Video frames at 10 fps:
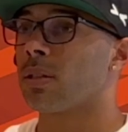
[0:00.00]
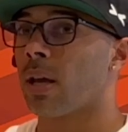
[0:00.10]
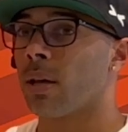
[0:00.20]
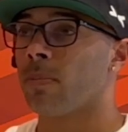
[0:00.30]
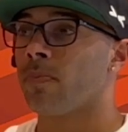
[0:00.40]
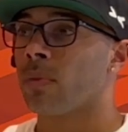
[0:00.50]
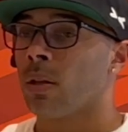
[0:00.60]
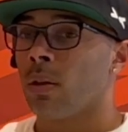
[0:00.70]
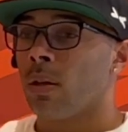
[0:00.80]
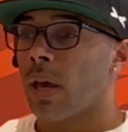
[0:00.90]
time
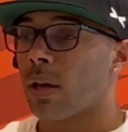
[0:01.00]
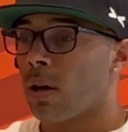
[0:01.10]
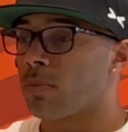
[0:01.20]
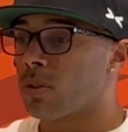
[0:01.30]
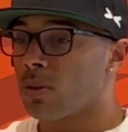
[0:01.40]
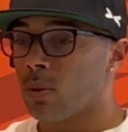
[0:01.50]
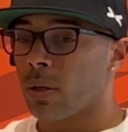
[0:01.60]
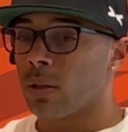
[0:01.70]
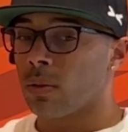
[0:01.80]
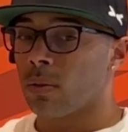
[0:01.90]
it comes to
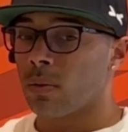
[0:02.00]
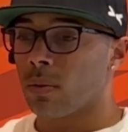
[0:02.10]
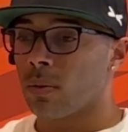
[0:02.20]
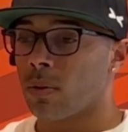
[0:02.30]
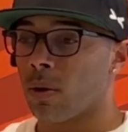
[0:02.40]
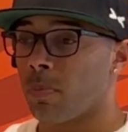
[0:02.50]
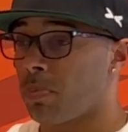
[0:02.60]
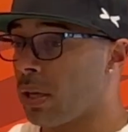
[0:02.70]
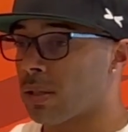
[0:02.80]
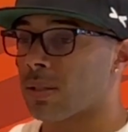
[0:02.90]
it they're
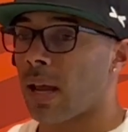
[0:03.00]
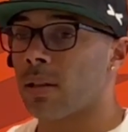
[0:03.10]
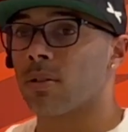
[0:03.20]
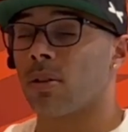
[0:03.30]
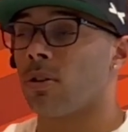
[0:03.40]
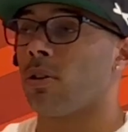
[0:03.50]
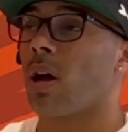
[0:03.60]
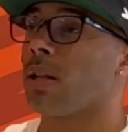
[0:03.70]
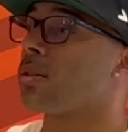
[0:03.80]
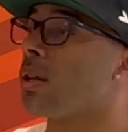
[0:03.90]
being silenced and they're
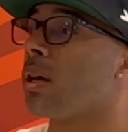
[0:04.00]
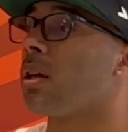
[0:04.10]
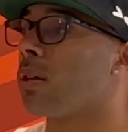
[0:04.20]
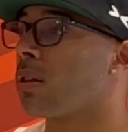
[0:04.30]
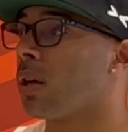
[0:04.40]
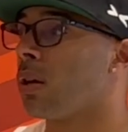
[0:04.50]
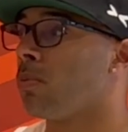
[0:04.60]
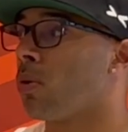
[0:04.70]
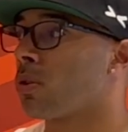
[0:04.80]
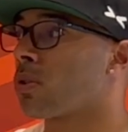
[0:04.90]
not saying anything
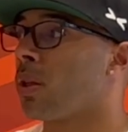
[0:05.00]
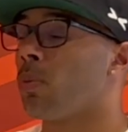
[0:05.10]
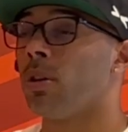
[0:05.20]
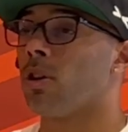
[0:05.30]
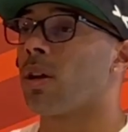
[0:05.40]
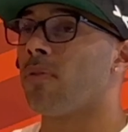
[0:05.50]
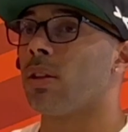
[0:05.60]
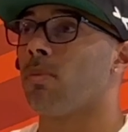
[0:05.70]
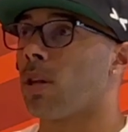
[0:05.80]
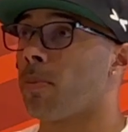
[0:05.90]
anymore. So that when you're
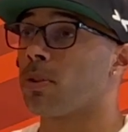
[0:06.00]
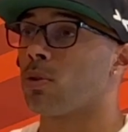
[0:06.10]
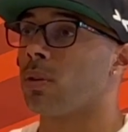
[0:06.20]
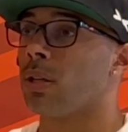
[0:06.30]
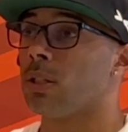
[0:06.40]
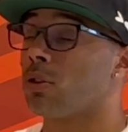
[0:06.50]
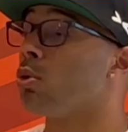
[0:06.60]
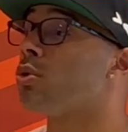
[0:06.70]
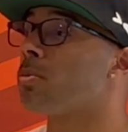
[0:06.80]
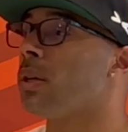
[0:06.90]
giving them the opportunity
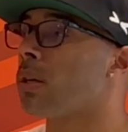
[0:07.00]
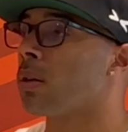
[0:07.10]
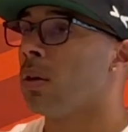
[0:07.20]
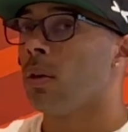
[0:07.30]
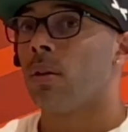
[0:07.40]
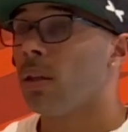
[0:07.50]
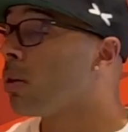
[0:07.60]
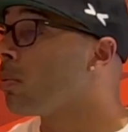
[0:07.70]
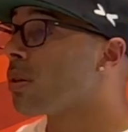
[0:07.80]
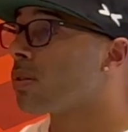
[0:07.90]
to speak, they
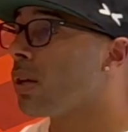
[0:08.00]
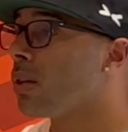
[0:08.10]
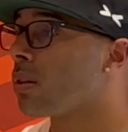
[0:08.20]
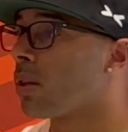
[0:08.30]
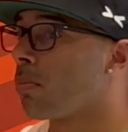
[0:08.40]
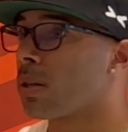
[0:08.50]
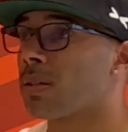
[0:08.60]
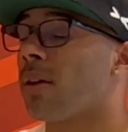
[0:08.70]
don't want to say anything because